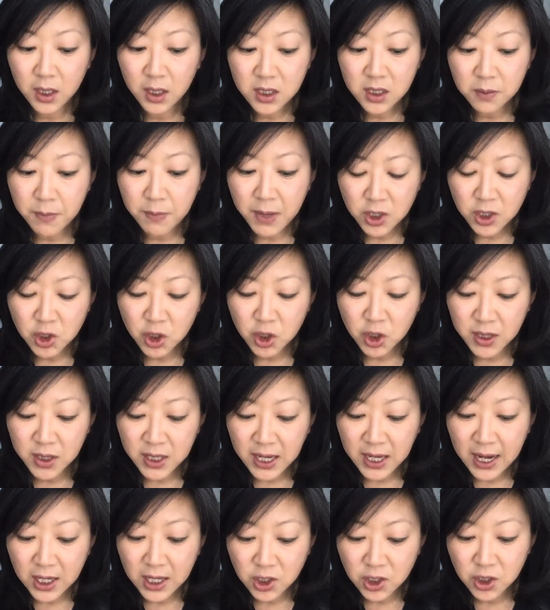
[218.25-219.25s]
To mention
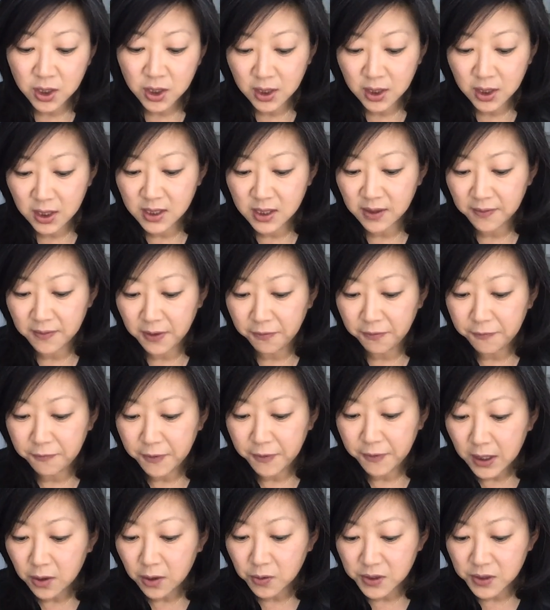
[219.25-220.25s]
the Asianness of the
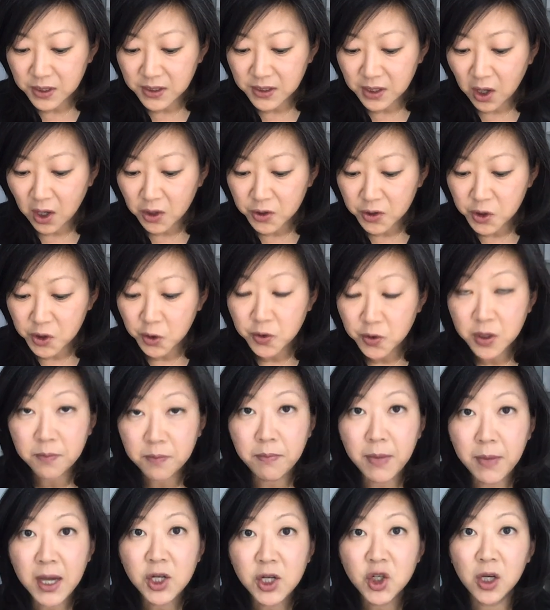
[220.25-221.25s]
figures is also to
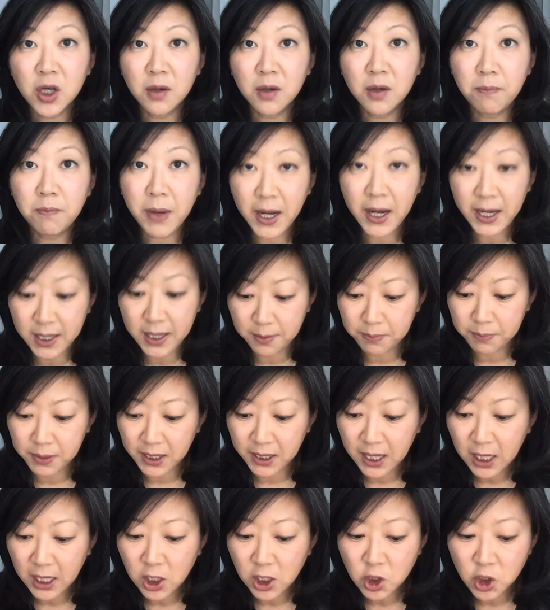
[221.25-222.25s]
mention, by
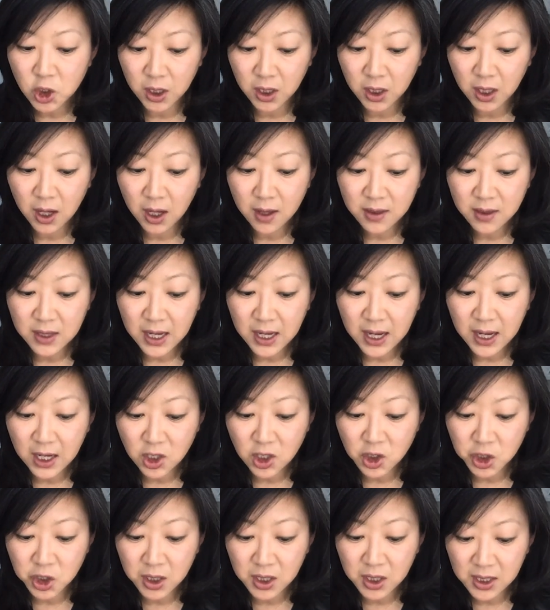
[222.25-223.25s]
implication, the
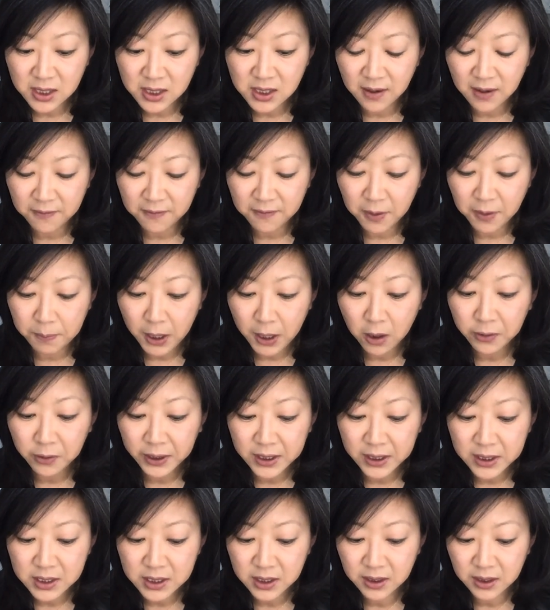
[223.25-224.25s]
Asianness of the
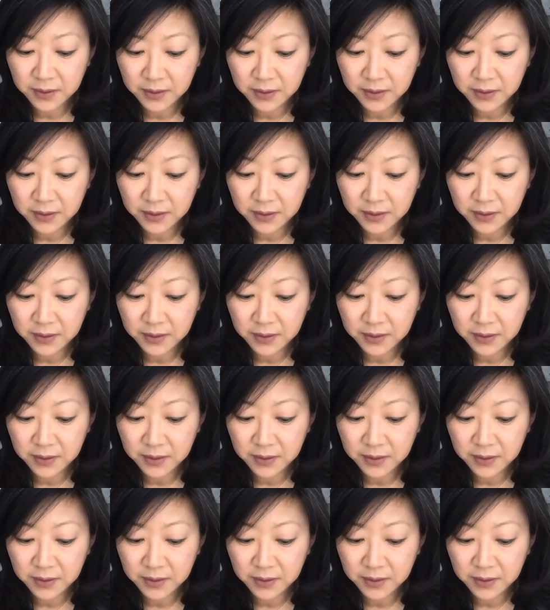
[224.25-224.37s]
poet.